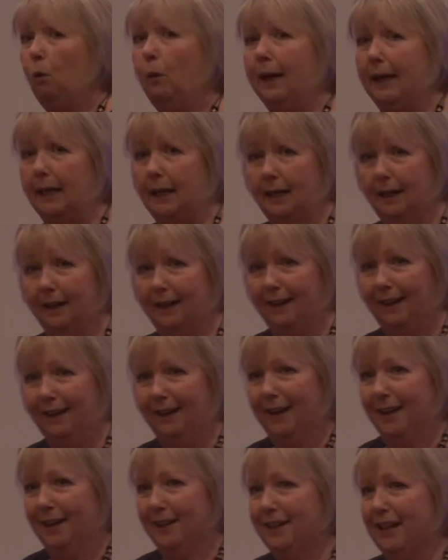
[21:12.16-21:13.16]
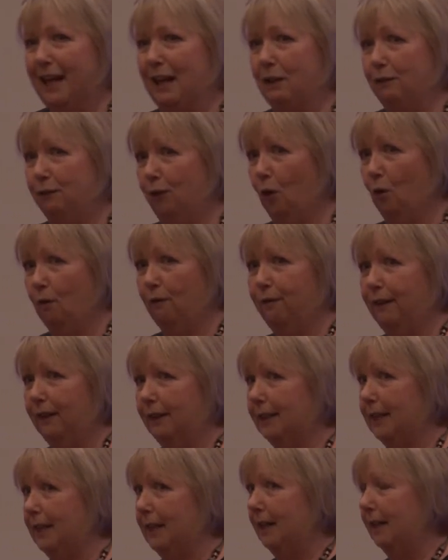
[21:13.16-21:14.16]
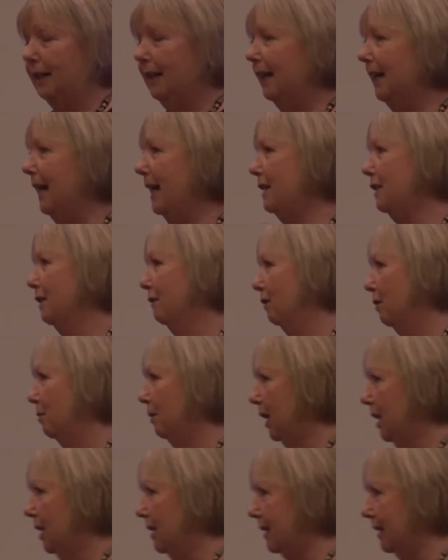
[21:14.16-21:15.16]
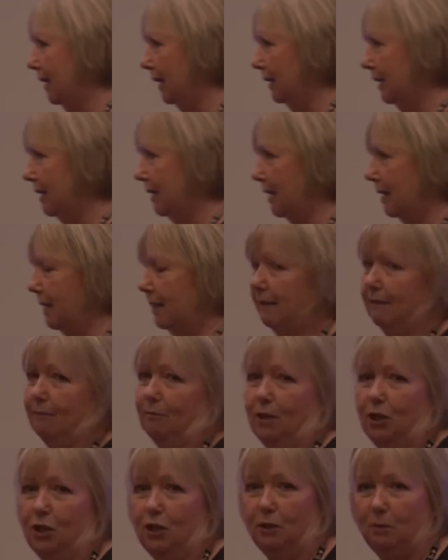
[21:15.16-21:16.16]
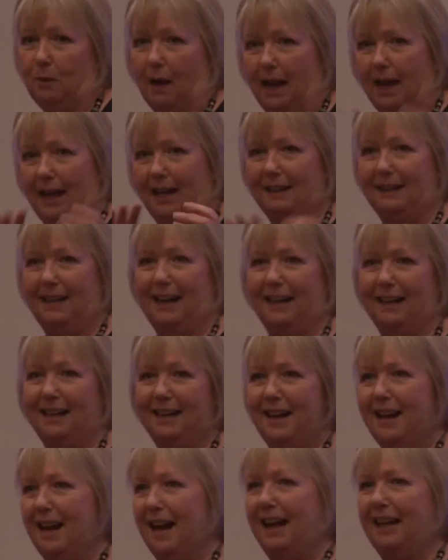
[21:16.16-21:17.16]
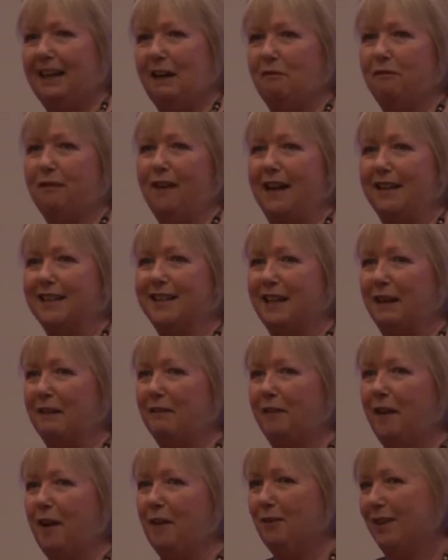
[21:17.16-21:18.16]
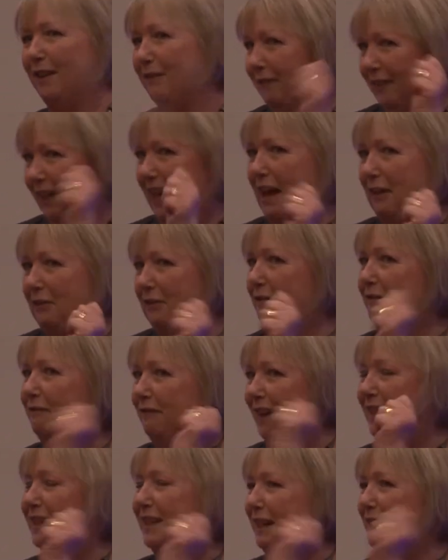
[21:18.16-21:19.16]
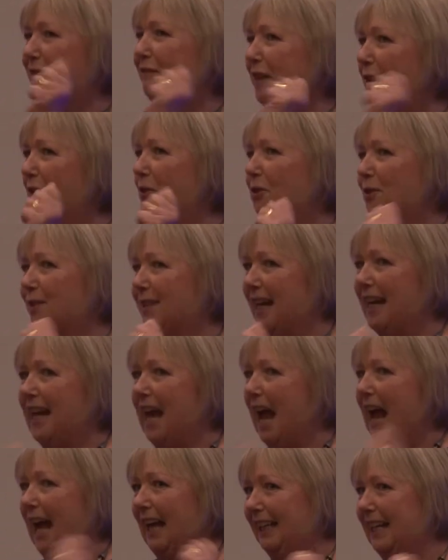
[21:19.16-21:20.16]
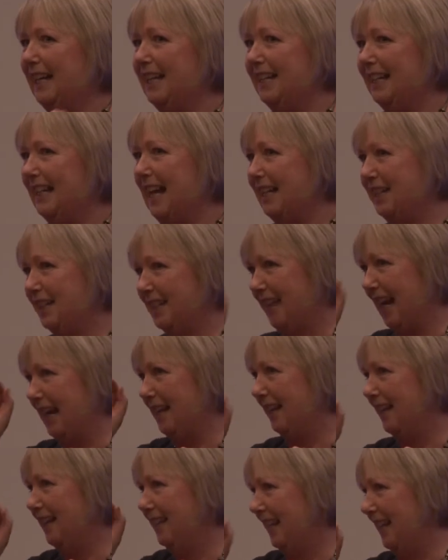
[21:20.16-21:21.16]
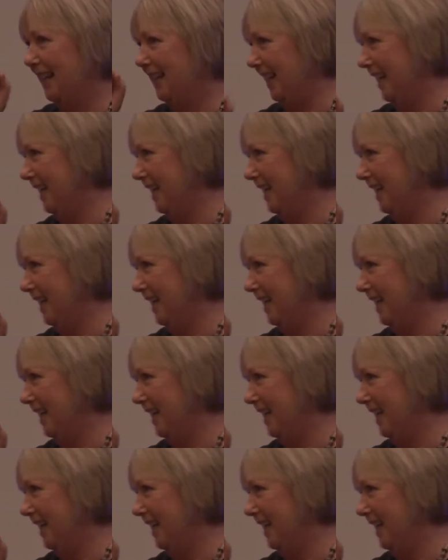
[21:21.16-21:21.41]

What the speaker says: a week to get the form filled in and a letter from the consultants, which is why I get frantic phone calls saying, I need a letter saying this, this,